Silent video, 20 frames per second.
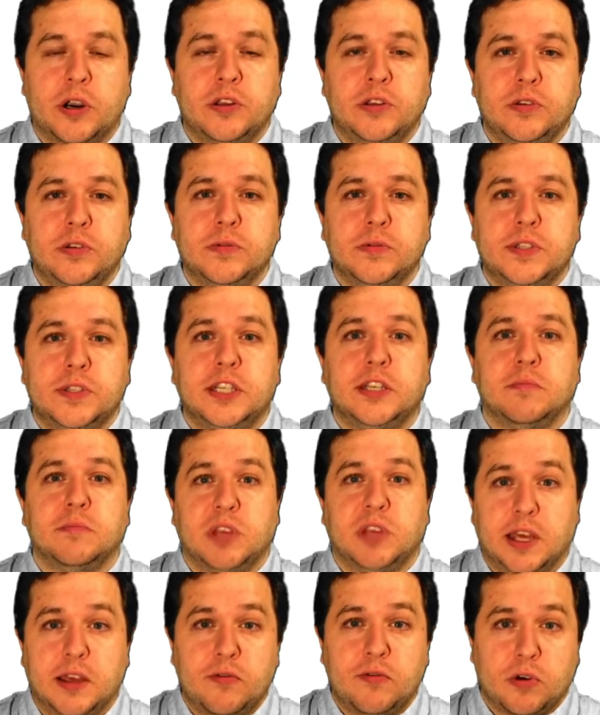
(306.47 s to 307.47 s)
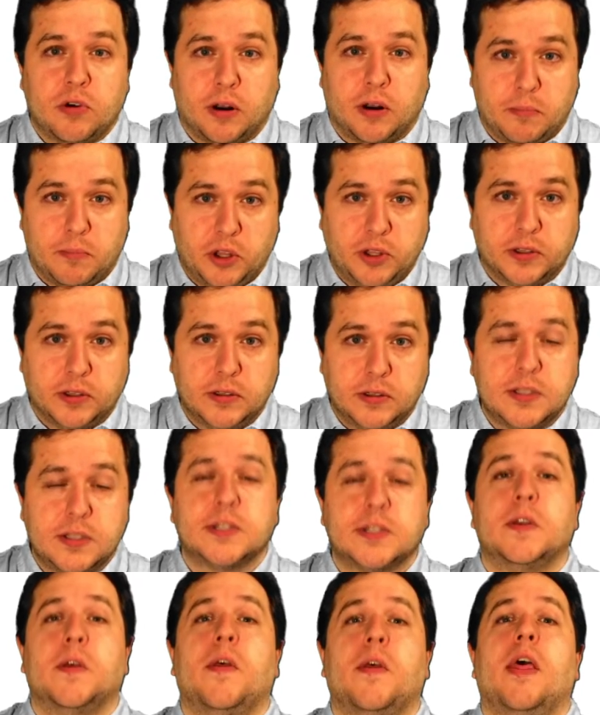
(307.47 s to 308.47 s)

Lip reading: using behavioral models